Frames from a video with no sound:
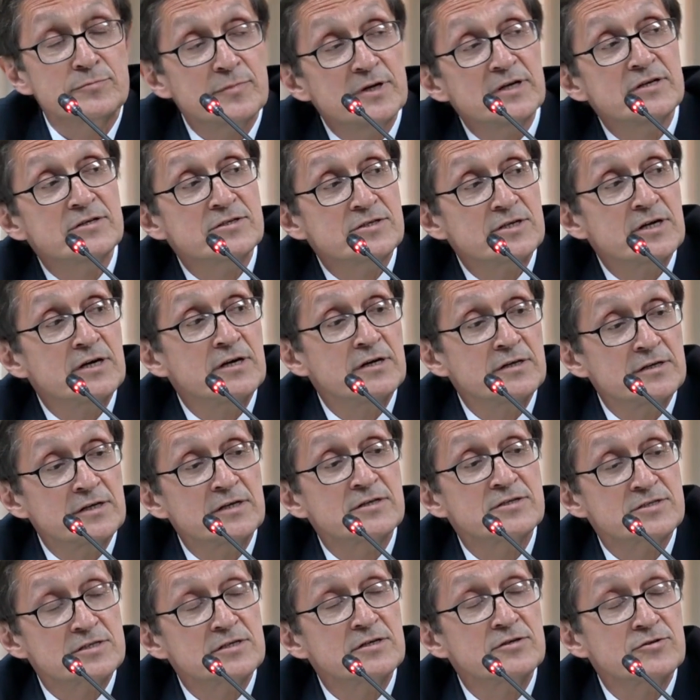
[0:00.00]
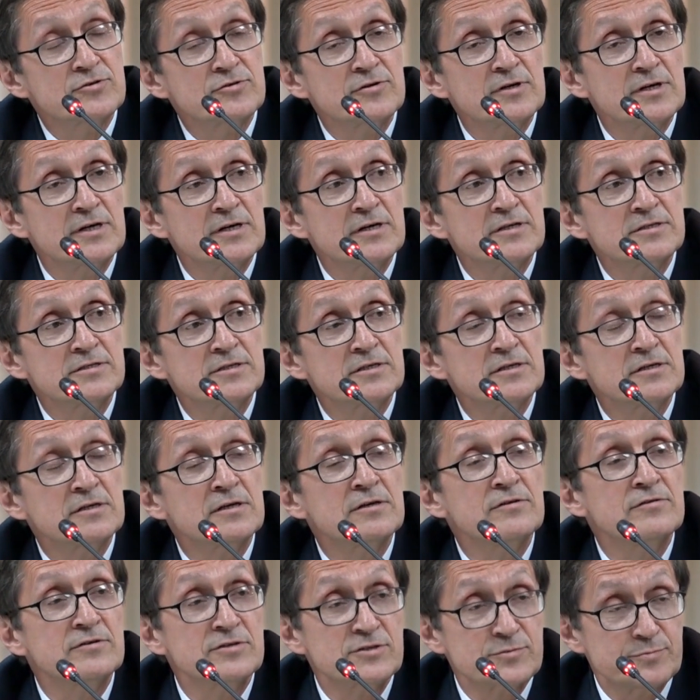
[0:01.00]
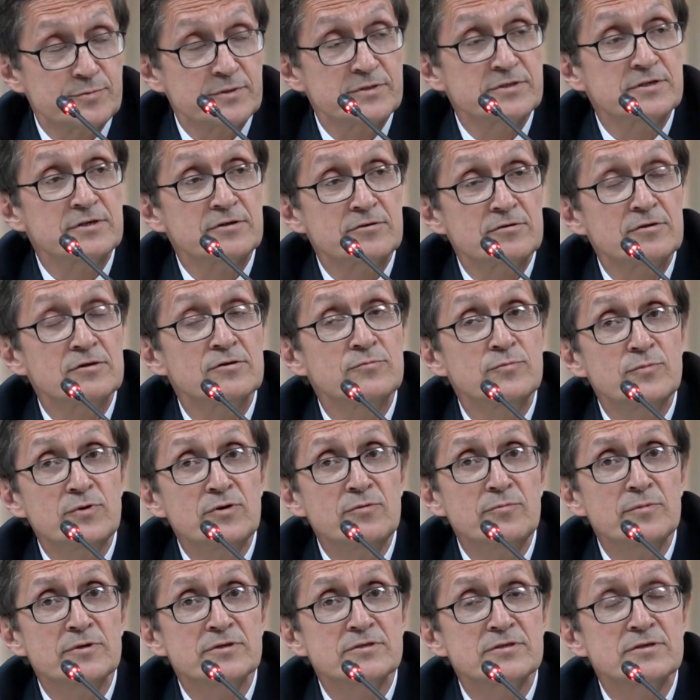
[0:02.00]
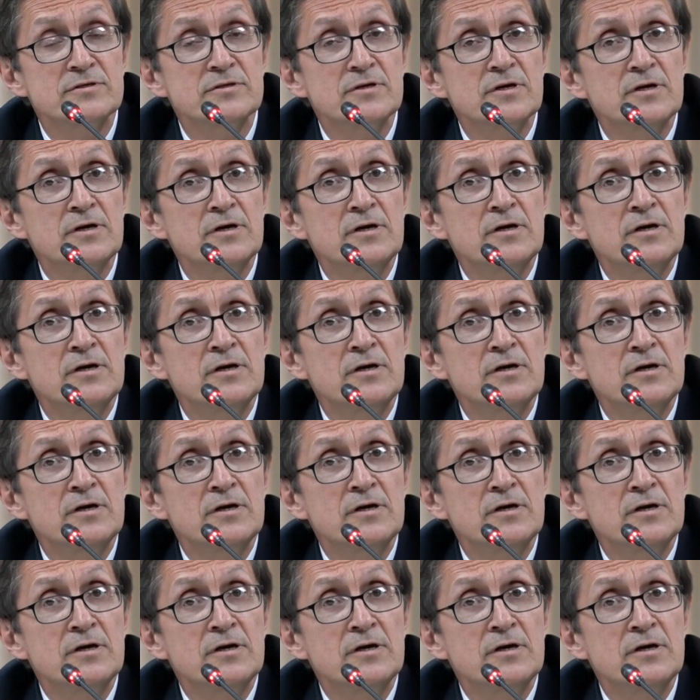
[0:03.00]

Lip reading: to maintain its centrality at this particular moment,